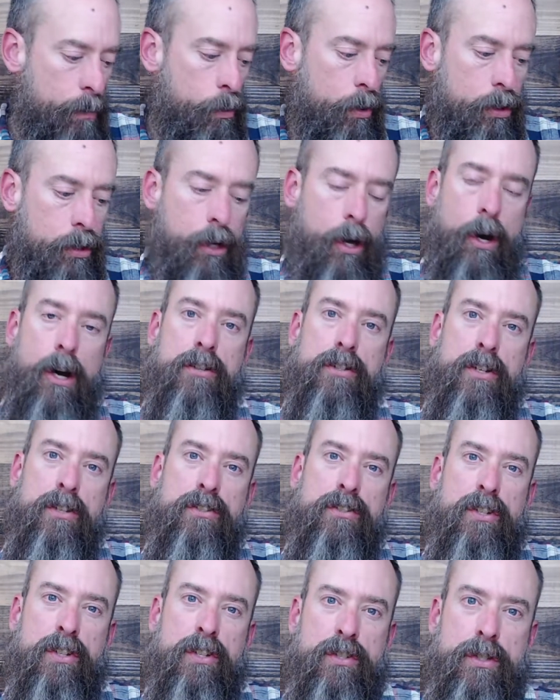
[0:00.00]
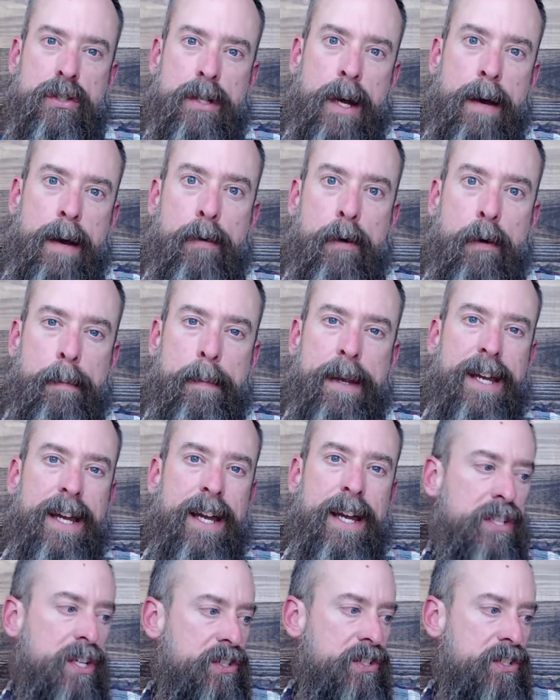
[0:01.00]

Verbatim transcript: cause us to stumble because it's